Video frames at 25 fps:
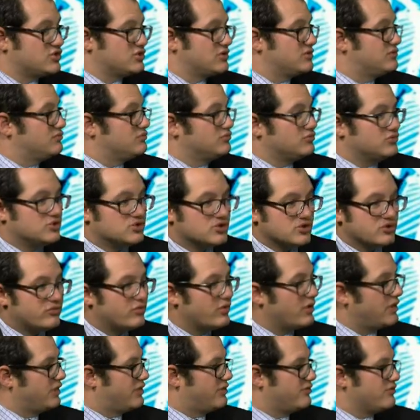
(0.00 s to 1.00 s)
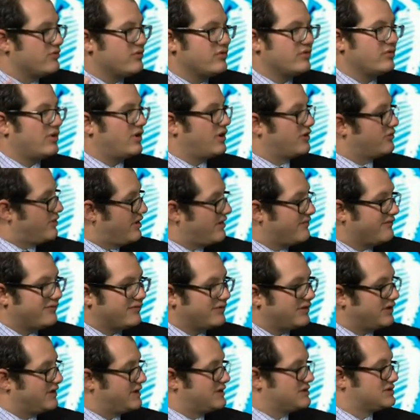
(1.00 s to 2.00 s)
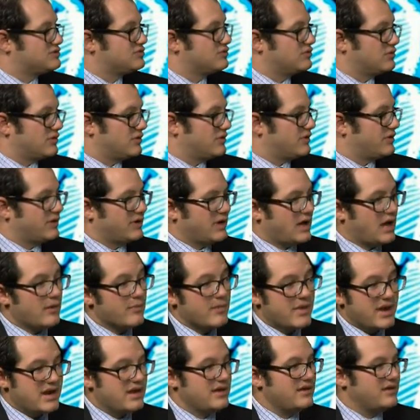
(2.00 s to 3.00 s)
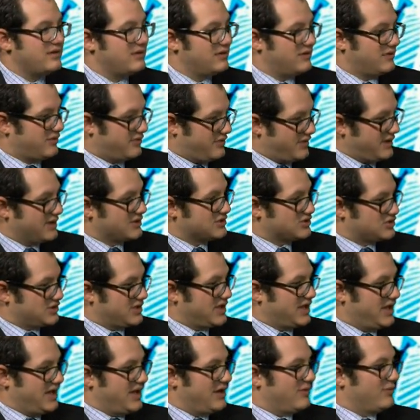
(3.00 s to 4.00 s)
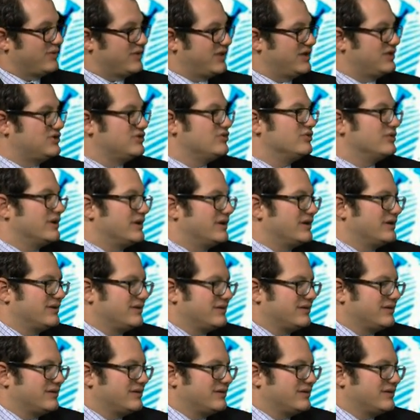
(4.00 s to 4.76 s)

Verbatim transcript: should should run through a grateful list, or and how many things should they hit when they do it?